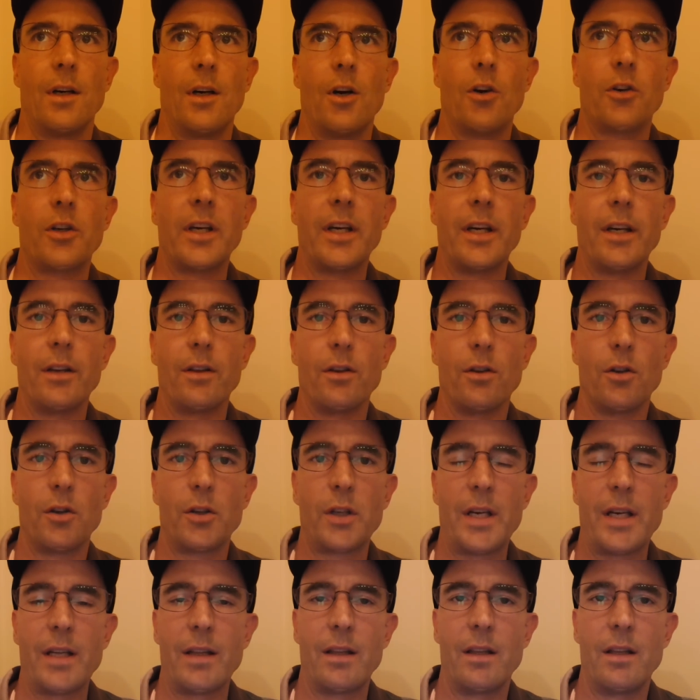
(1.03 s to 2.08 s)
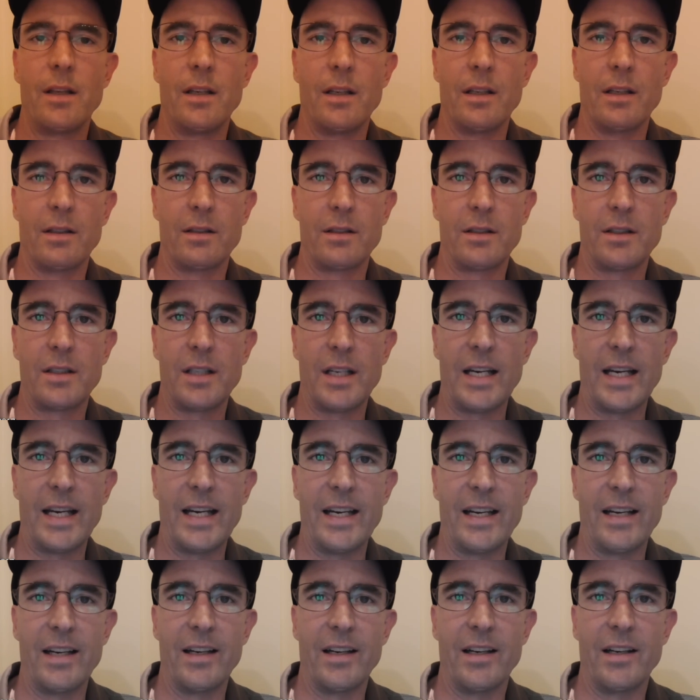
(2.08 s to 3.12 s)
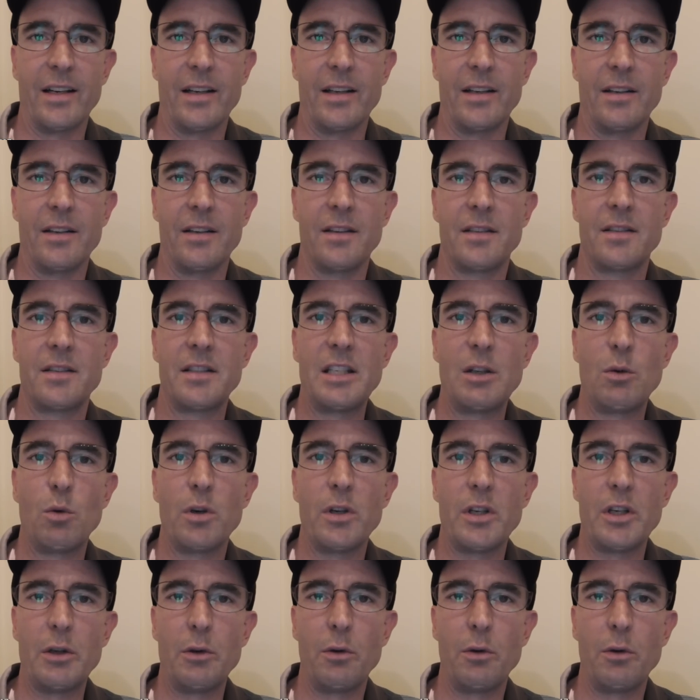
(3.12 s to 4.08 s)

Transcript: Okay, look at this and see what